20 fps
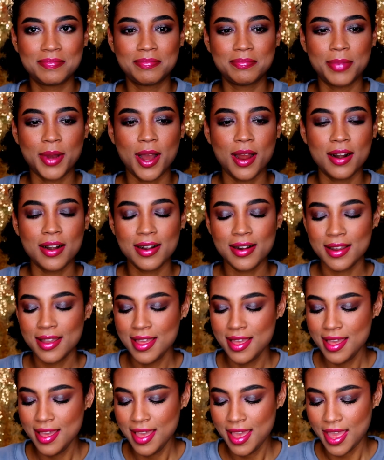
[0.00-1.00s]
part
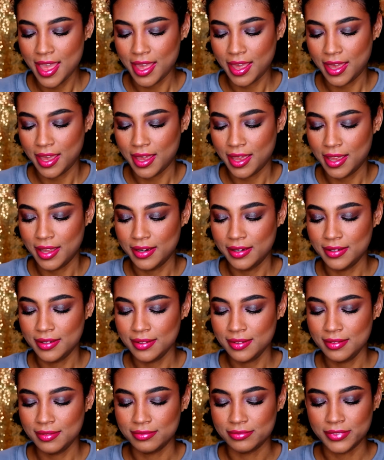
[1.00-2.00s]
and
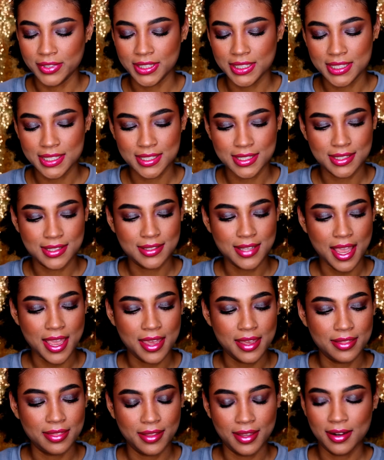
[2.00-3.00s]
really
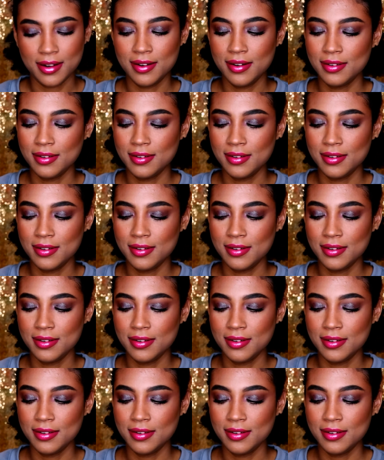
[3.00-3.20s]
stay in there.